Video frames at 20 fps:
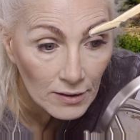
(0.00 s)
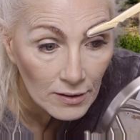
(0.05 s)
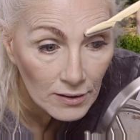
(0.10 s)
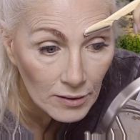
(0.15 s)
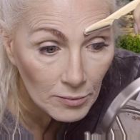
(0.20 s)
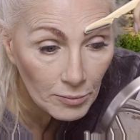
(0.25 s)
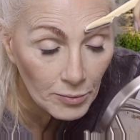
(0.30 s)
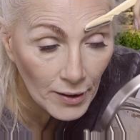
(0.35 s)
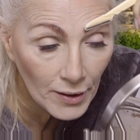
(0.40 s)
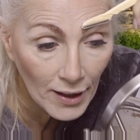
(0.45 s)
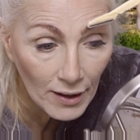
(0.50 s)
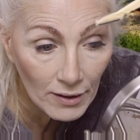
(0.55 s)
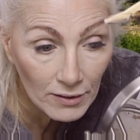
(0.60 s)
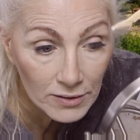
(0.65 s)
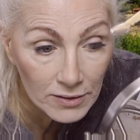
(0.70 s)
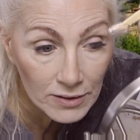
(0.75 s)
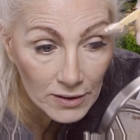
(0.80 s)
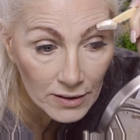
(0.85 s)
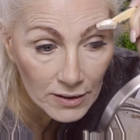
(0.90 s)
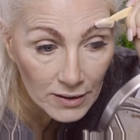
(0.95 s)
the
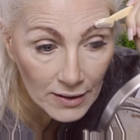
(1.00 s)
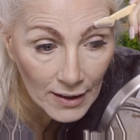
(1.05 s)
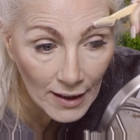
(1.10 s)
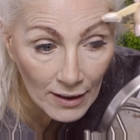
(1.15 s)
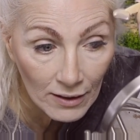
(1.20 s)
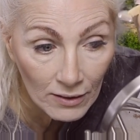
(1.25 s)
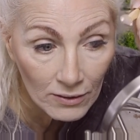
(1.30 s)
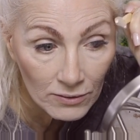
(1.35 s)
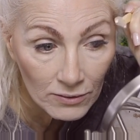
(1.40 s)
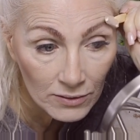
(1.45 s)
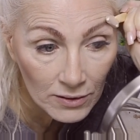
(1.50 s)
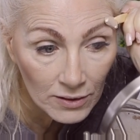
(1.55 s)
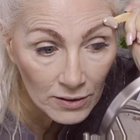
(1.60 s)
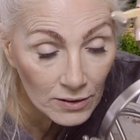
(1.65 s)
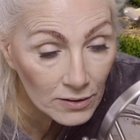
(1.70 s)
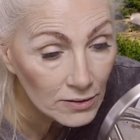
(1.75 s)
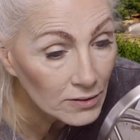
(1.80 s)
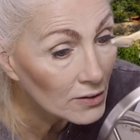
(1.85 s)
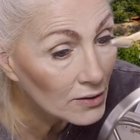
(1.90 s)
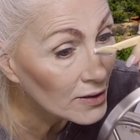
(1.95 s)
brows down
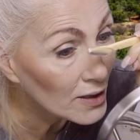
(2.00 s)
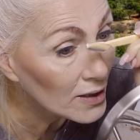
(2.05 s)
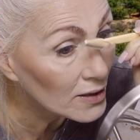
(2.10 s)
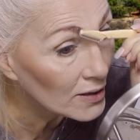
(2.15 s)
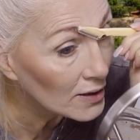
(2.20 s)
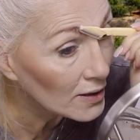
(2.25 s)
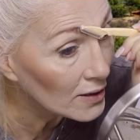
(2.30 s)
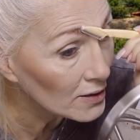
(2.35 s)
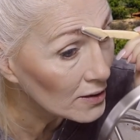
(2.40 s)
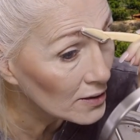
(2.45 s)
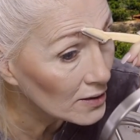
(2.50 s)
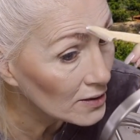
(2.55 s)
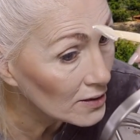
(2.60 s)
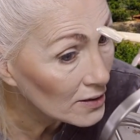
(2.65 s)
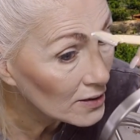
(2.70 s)
so that they